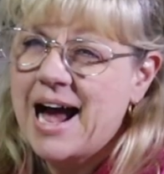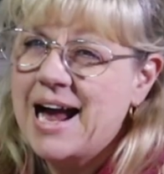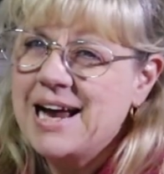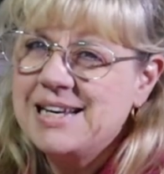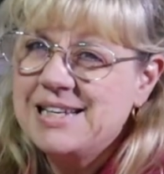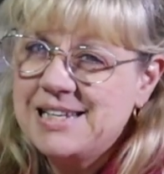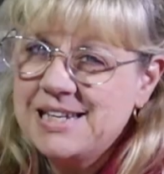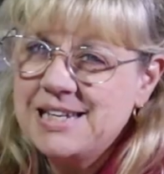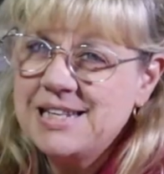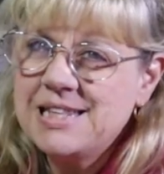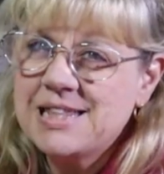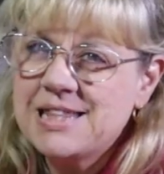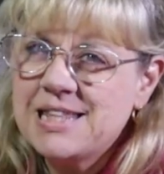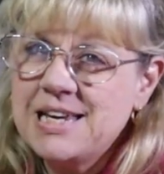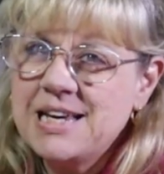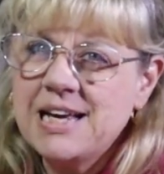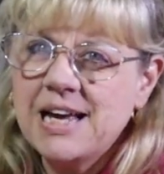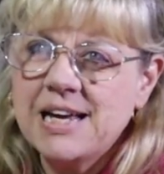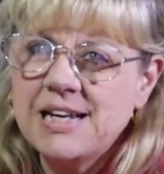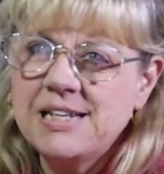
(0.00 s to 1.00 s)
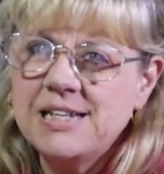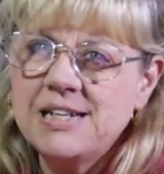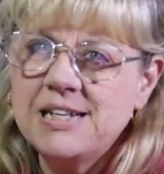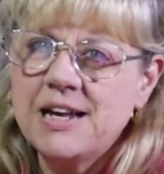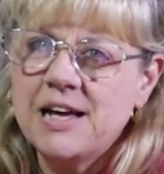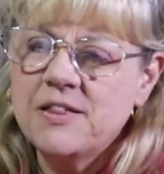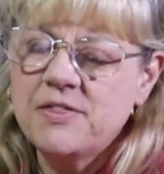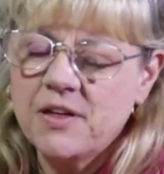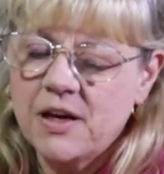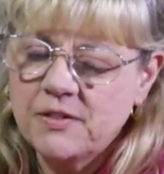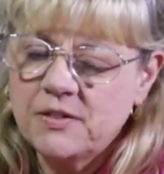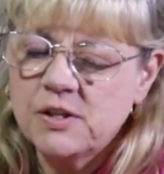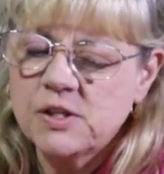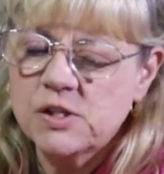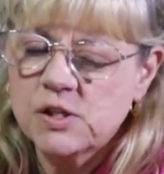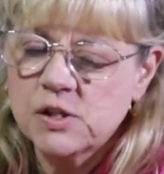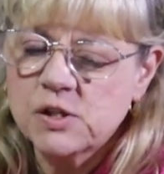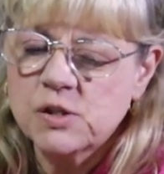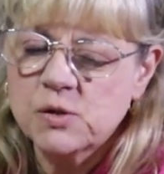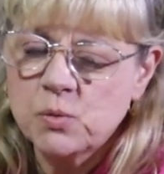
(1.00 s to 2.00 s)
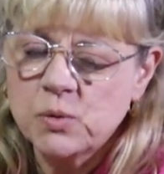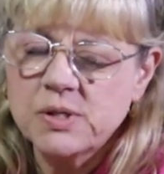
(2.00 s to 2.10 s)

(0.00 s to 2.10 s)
I didn't think I did. I thought this